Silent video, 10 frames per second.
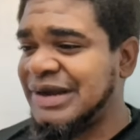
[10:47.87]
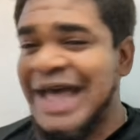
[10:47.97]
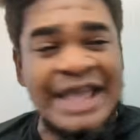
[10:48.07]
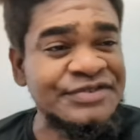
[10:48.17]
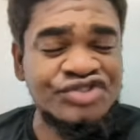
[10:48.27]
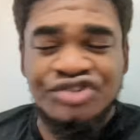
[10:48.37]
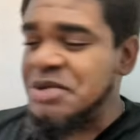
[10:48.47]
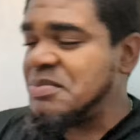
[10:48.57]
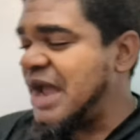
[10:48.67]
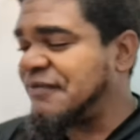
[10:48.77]
Live
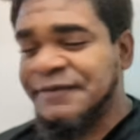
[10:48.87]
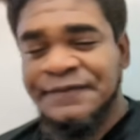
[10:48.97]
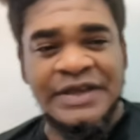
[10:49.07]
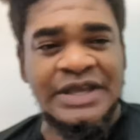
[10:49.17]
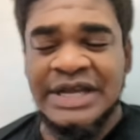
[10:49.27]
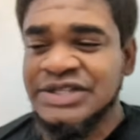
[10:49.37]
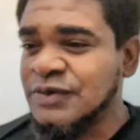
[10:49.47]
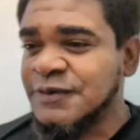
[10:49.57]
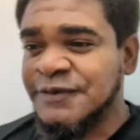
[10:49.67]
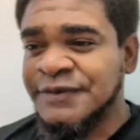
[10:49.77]
stream everything and
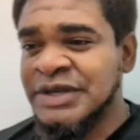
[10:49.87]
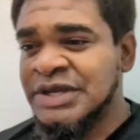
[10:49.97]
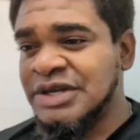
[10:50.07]
so forth.